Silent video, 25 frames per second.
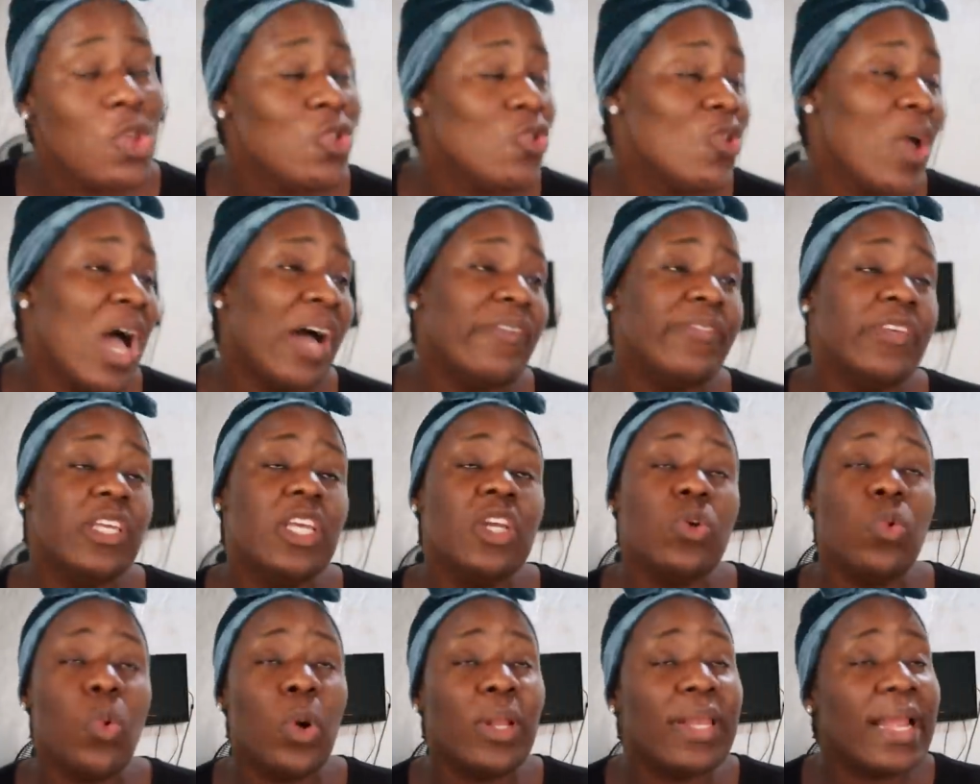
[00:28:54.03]
You have
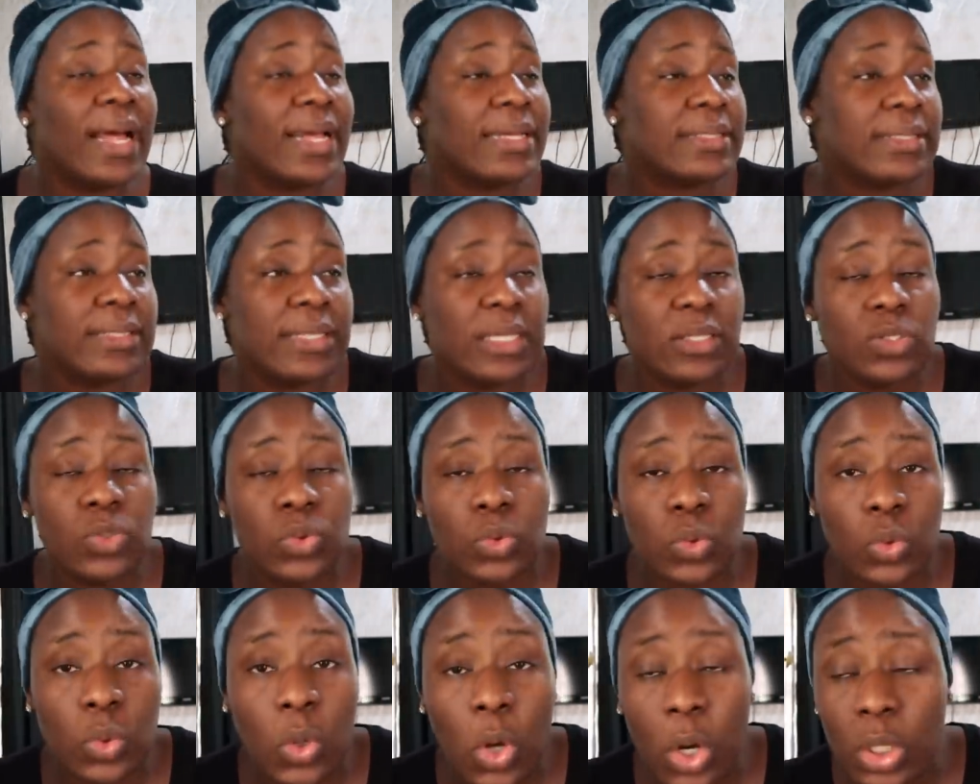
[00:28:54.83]
equal access
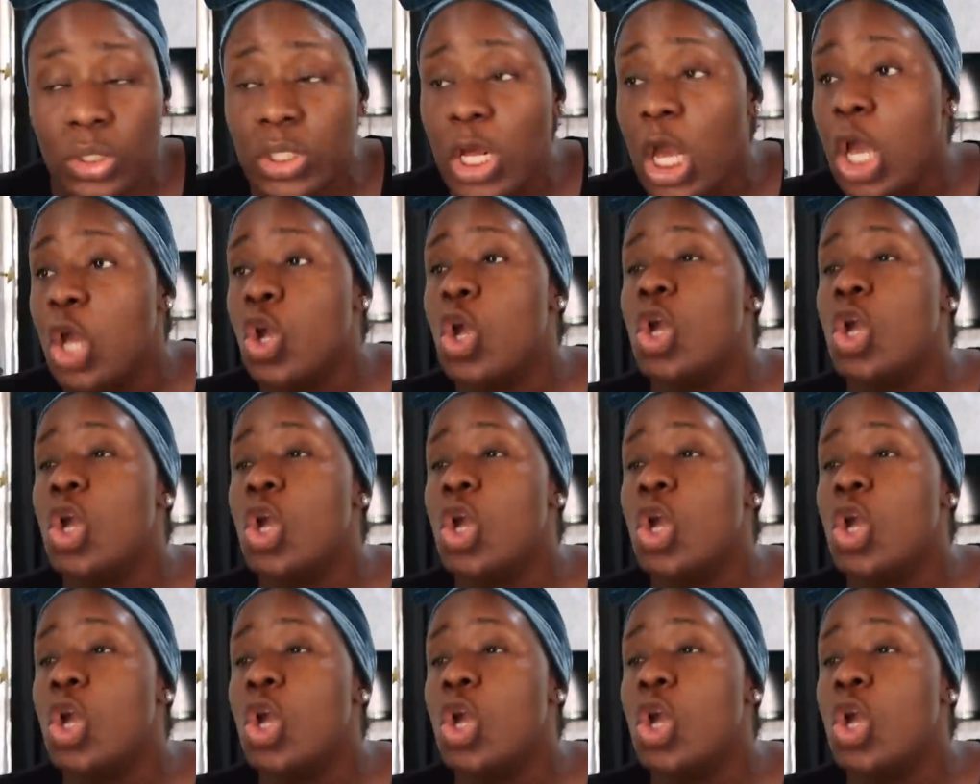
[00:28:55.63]
to God.